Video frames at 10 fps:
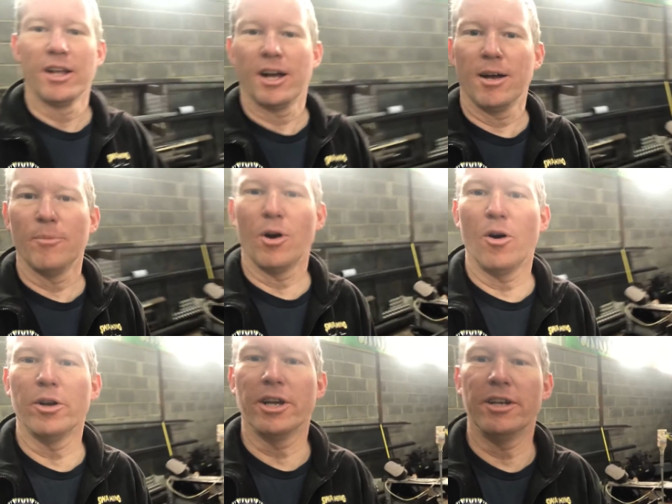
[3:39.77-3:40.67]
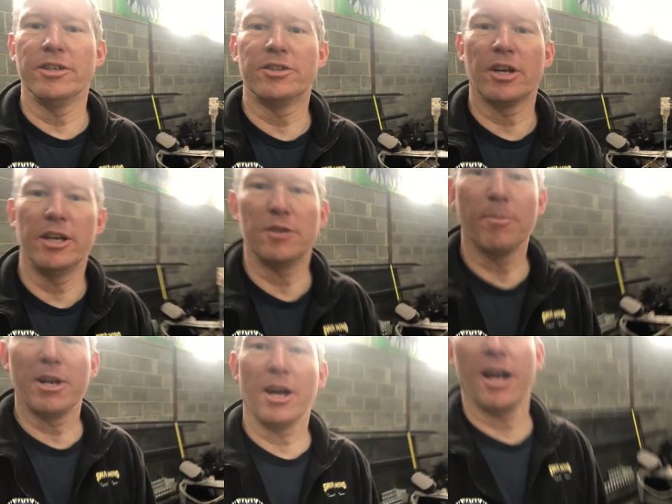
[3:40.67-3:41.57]
on it is it's
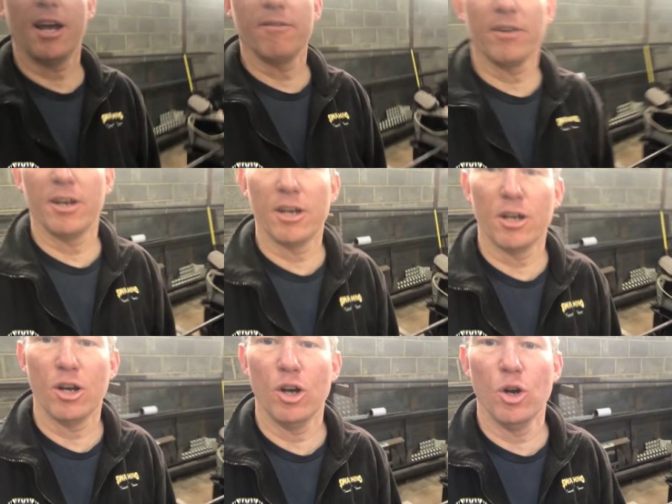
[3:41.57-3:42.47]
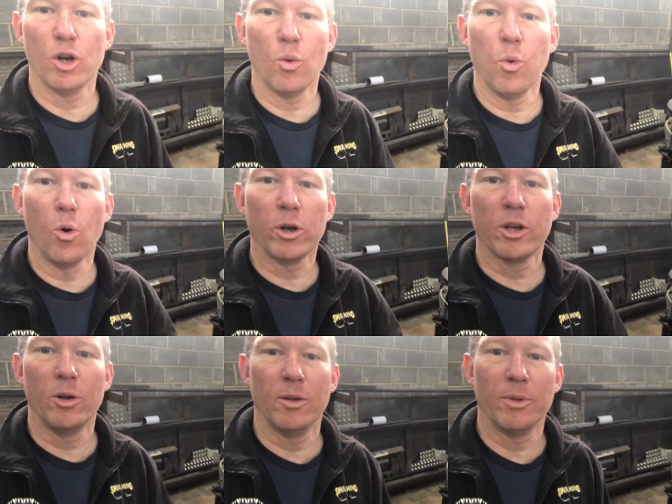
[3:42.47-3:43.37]
meant to have a water
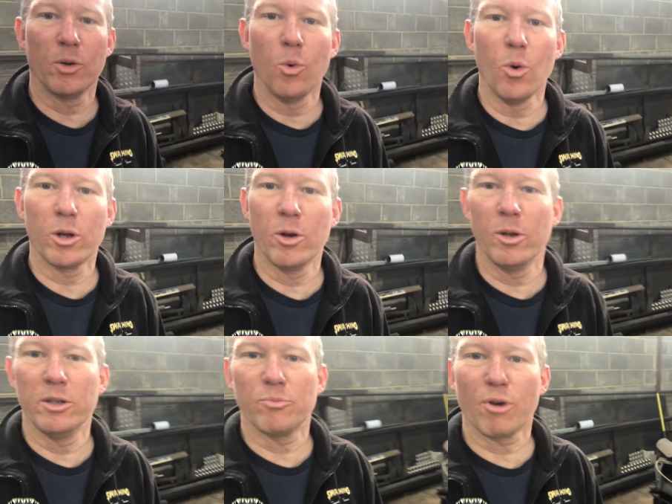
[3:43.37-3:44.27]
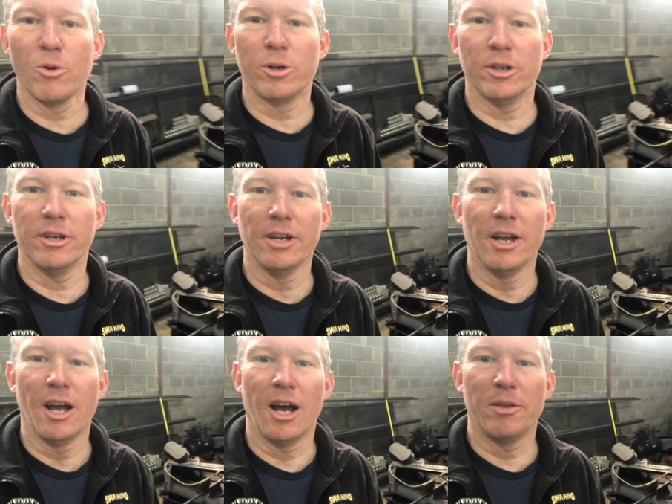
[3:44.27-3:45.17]
coolant, but the water coolant's broken
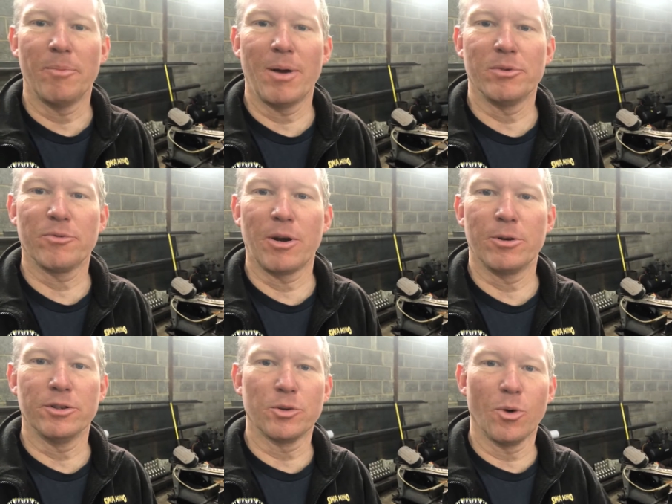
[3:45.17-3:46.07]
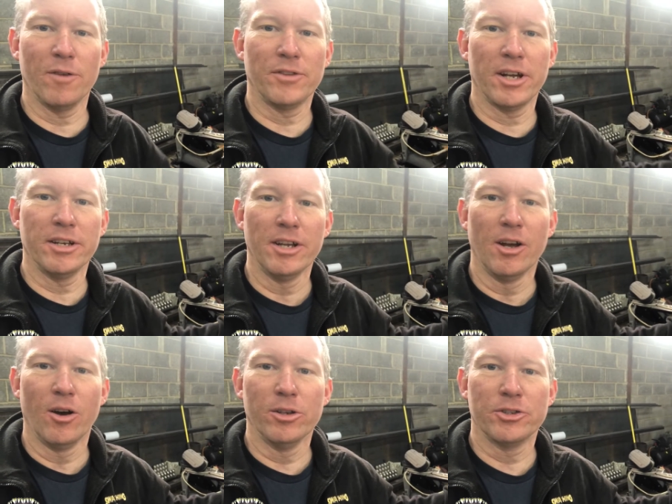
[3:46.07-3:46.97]
and the pump's broken. So what I've done
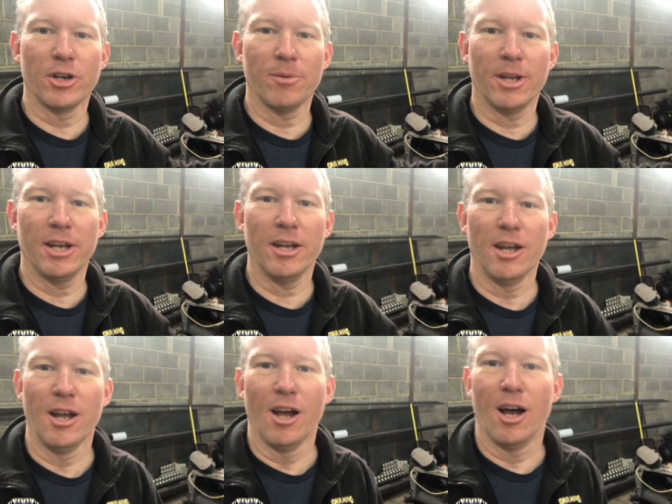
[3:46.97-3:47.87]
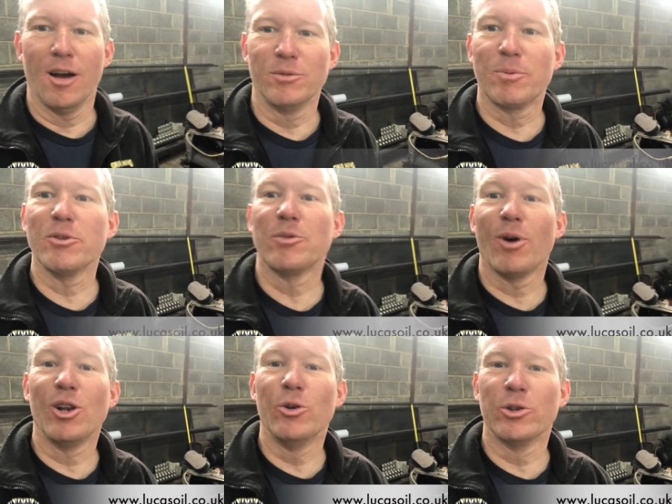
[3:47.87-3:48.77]
on the top there, sponsored
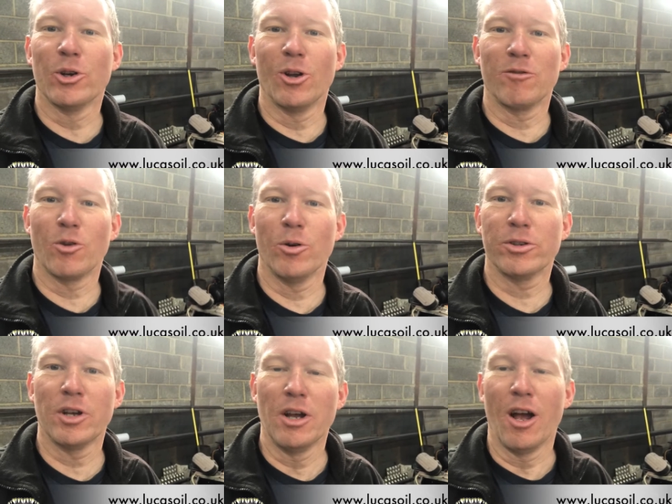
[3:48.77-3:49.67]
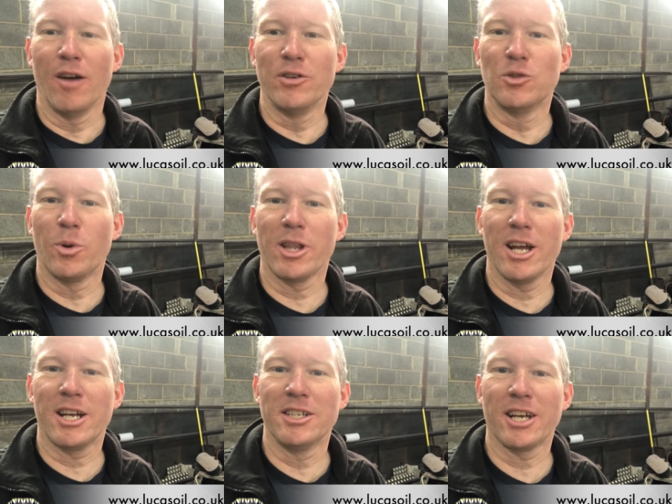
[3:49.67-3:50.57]
by Lucas Oil of course, I've used one of
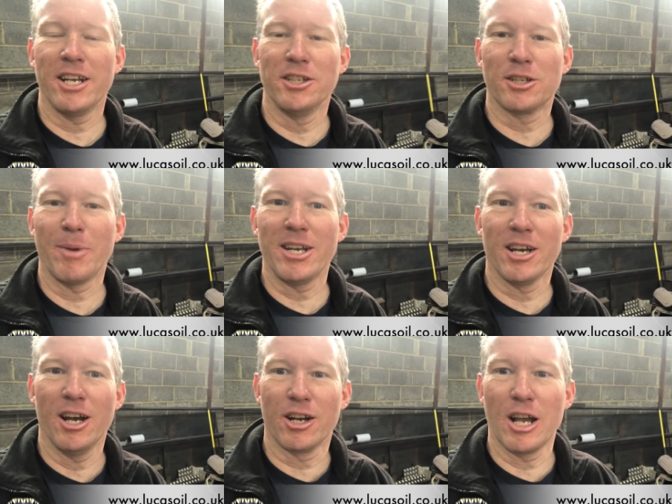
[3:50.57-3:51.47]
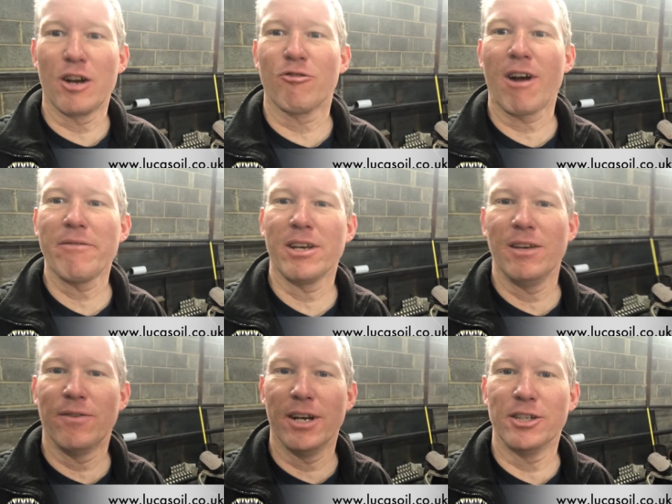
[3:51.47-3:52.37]
their containers to make a gravity
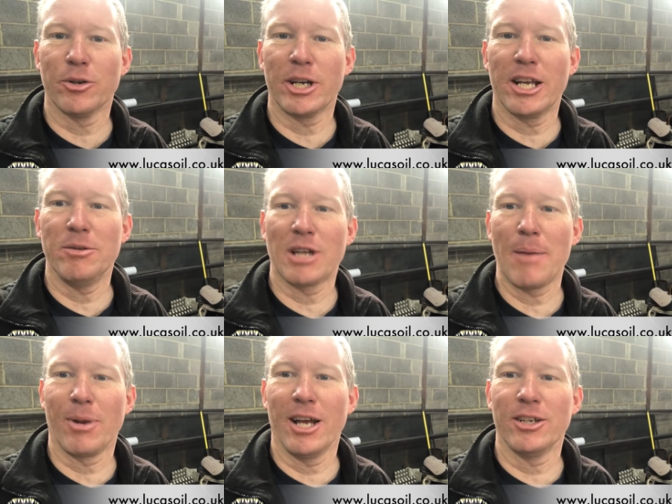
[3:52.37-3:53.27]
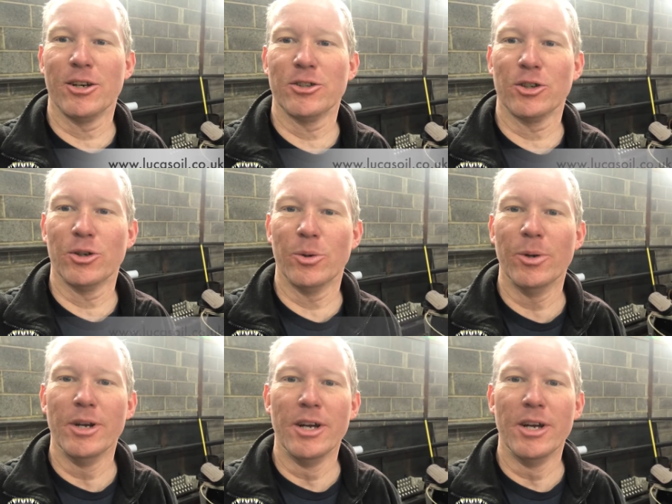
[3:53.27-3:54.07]
feed so it keeps that blade nice and cool.